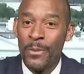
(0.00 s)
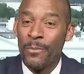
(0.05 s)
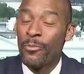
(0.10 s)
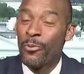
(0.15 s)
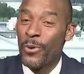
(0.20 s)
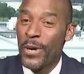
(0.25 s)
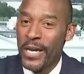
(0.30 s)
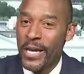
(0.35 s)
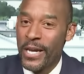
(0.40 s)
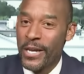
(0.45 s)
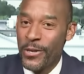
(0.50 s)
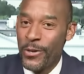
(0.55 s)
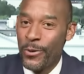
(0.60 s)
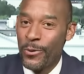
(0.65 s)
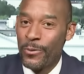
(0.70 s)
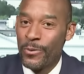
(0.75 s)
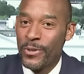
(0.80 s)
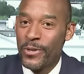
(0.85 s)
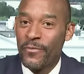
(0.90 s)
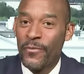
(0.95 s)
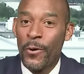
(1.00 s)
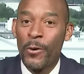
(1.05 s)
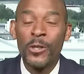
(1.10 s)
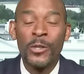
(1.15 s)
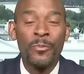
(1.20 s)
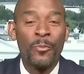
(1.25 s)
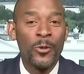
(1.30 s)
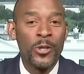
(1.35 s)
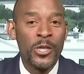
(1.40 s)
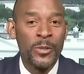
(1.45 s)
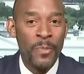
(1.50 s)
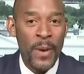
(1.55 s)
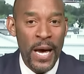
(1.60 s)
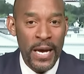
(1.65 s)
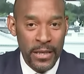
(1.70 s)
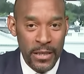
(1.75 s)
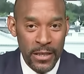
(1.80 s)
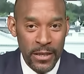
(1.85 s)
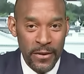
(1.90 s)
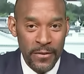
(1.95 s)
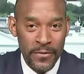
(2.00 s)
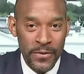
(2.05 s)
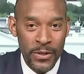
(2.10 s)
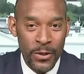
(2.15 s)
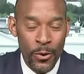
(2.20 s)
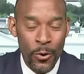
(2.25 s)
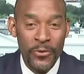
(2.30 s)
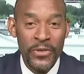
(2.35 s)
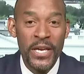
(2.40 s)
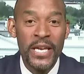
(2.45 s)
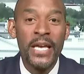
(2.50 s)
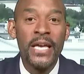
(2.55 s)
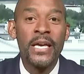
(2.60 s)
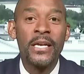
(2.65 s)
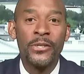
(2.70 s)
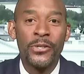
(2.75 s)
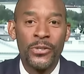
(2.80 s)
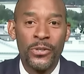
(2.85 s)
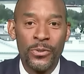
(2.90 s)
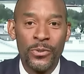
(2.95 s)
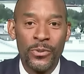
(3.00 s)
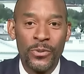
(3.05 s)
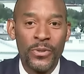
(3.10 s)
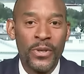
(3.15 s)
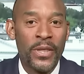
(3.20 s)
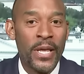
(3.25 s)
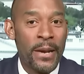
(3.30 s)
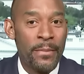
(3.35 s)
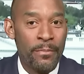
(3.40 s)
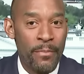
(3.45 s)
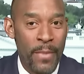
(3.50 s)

Bringing you diverse perspectives on the issues that